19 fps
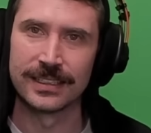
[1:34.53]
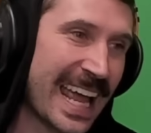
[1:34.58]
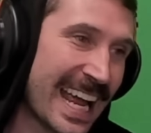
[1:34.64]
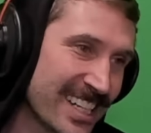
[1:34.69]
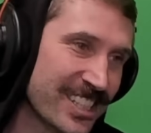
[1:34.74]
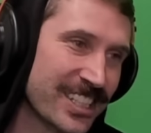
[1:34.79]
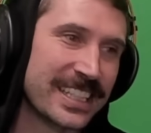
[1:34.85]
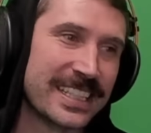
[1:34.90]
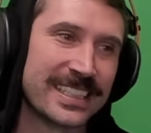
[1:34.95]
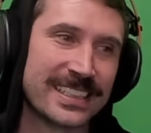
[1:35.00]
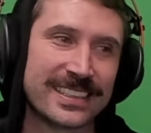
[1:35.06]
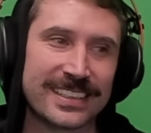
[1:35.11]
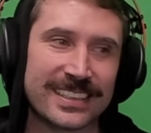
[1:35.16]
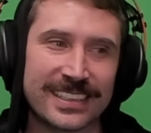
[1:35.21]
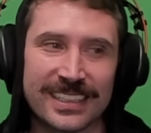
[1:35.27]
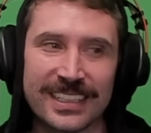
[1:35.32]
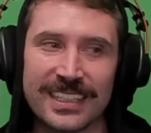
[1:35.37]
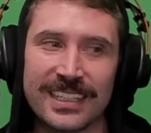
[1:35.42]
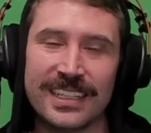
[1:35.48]
Actually,
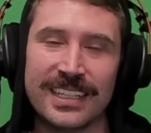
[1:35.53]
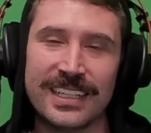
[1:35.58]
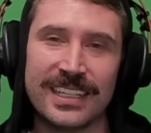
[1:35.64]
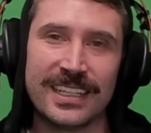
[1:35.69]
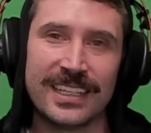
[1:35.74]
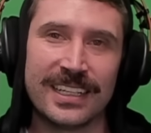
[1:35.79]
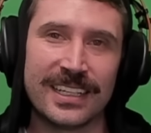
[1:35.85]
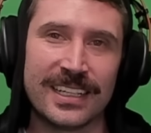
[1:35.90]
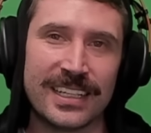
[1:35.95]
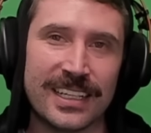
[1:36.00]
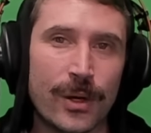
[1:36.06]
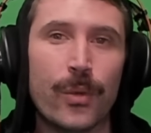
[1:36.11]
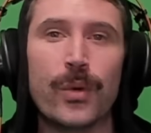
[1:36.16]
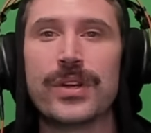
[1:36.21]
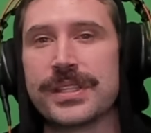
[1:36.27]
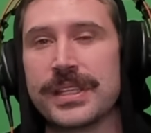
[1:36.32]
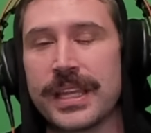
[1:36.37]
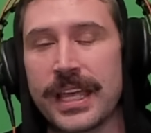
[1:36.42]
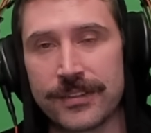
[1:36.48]
it
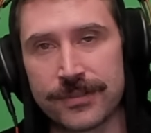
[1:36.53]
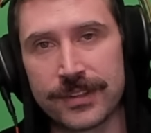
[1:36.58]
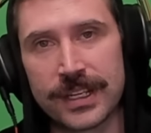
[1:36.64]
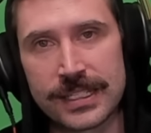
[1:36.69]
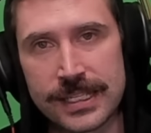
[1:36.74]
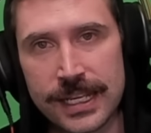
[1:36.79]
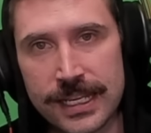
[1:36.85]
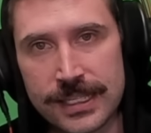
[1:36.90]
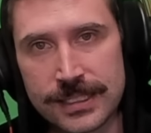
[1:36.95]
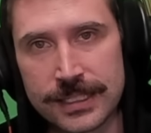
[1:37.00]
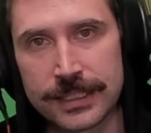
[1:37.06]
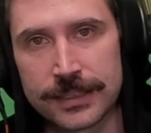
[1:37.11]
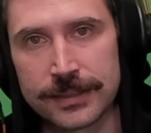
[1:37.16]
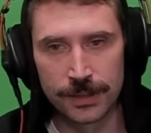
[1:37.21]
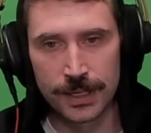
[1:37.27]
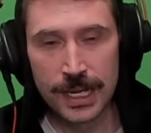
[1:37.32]
wasn't that fantastic.